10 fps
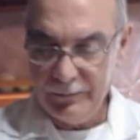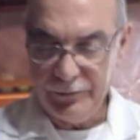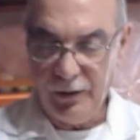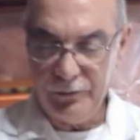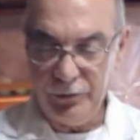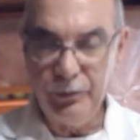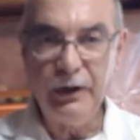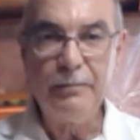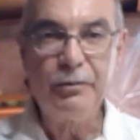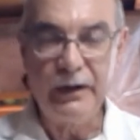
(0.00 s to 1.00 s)
It's all glued
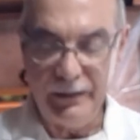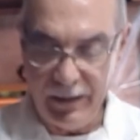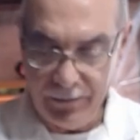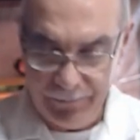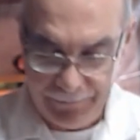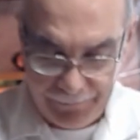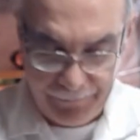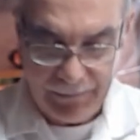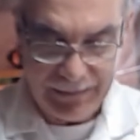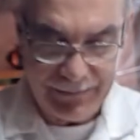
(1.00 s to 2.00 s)
up right now.
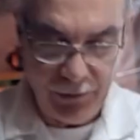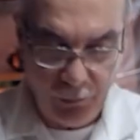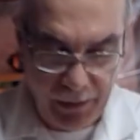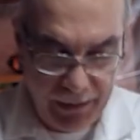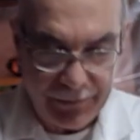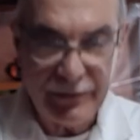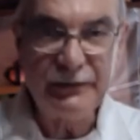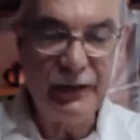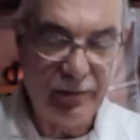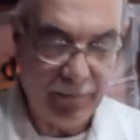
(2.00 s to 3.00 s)
It's still wet. I just
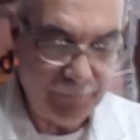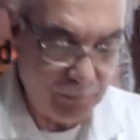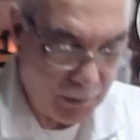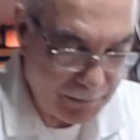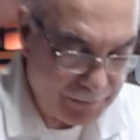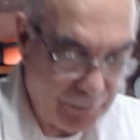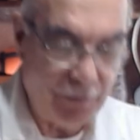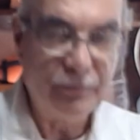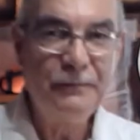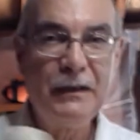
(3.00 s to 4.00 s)
did it a few moments
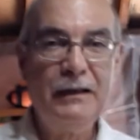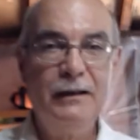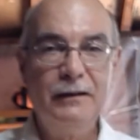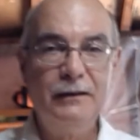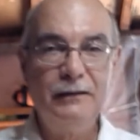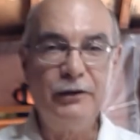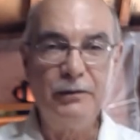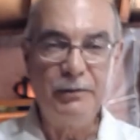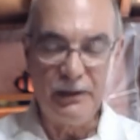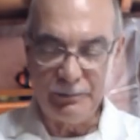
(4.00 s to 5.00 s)
ago. A
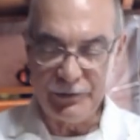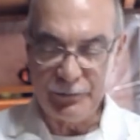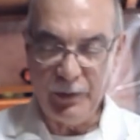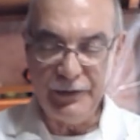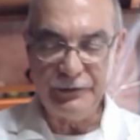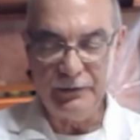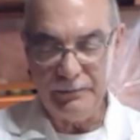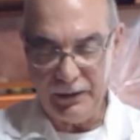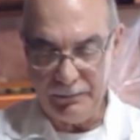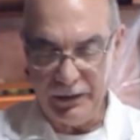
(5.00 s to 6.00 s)
little bit of
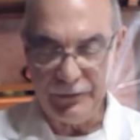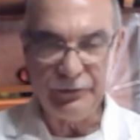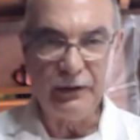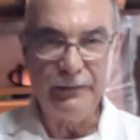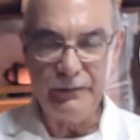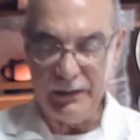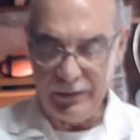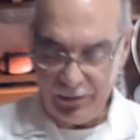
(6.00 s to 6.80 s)
persuasion, make sure everything